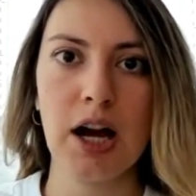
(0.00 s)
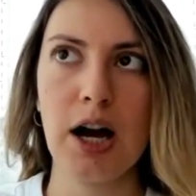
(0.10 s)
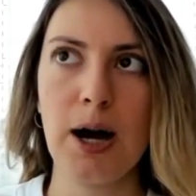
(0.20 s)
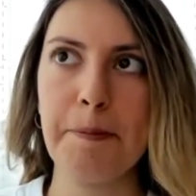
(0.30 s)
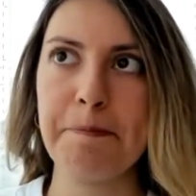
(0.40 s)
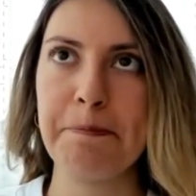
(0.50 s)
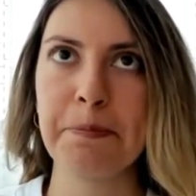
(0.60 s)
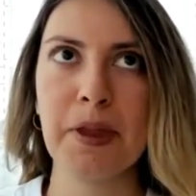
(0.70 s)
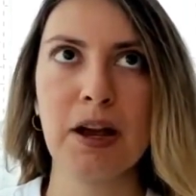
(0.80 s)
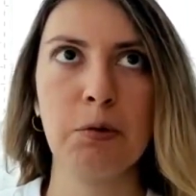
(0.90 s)
There
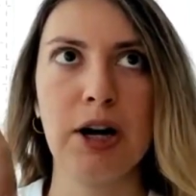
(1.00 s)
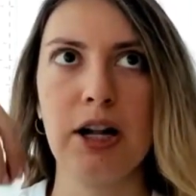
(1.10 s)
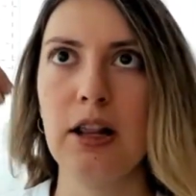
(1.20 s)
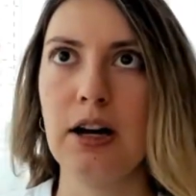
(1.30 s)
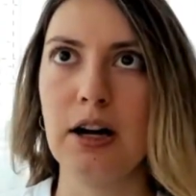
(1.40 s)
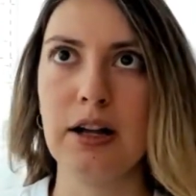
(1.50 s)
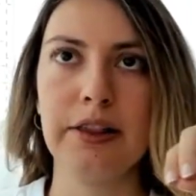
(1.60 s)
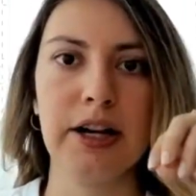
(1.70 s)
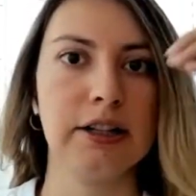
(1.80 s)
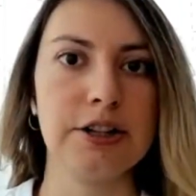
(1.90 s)
are
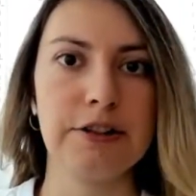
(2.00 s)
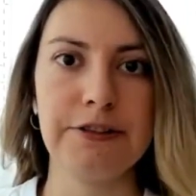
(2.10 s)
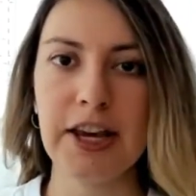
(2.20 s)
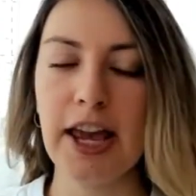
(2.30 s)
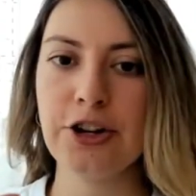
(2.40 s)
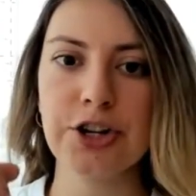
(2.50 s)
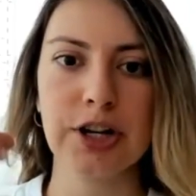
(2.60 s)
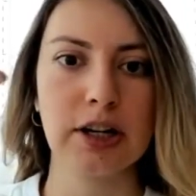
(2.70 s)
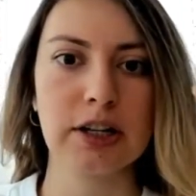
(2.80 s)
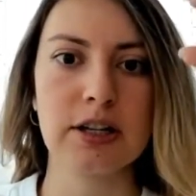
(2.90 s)

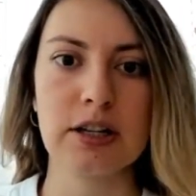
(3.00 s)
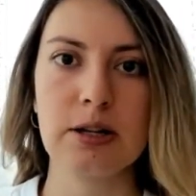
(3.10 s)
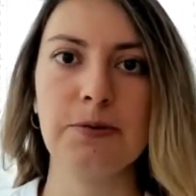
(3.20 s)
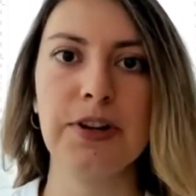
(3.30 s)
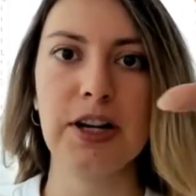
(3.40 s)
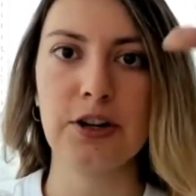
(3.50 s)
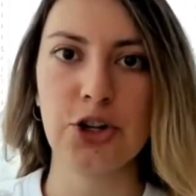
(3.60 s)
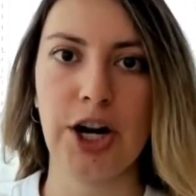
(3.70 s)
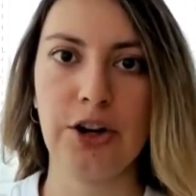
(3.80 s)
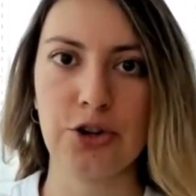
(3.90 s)
notifications, something you're
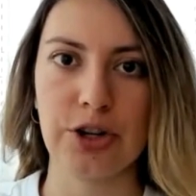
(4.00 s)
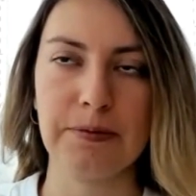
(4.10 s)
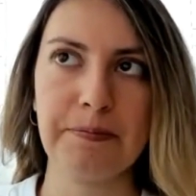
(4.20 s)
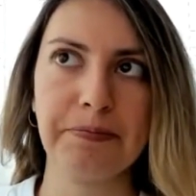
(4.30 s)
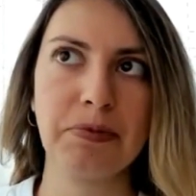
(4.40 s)
changing.